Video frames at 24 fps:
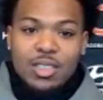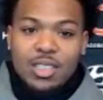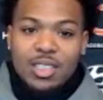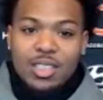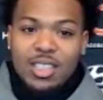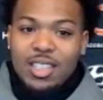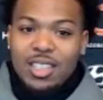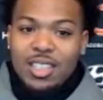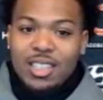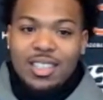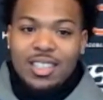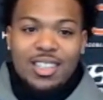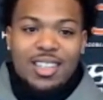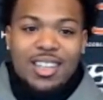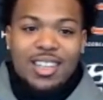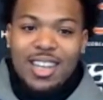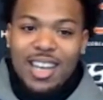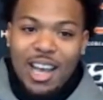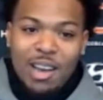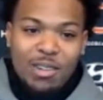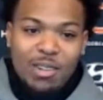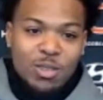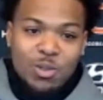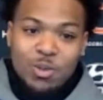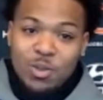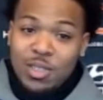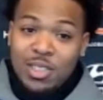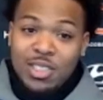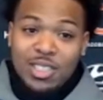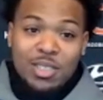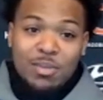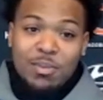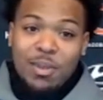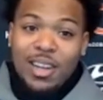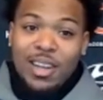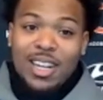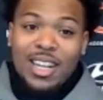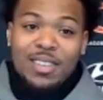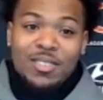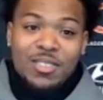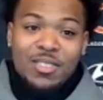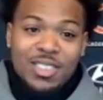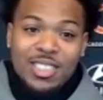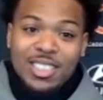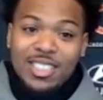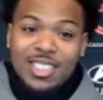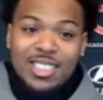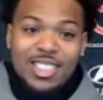And I was winning to my
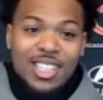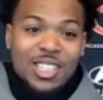leverages.